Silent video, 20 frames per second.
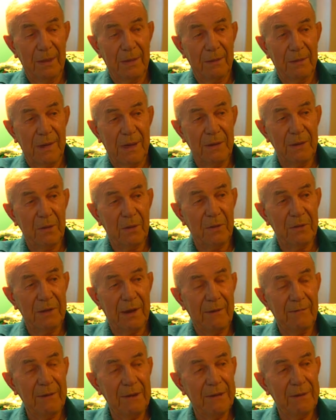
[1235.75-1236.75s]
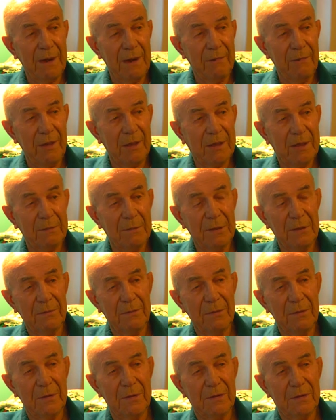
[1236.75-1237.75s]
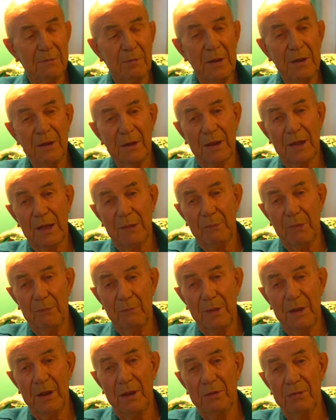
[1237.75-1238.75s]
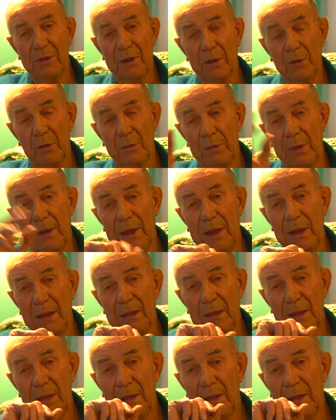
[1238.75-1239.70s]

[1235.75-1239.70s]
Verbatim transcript: I know every time he'd come over and spend a couple minutes and go back,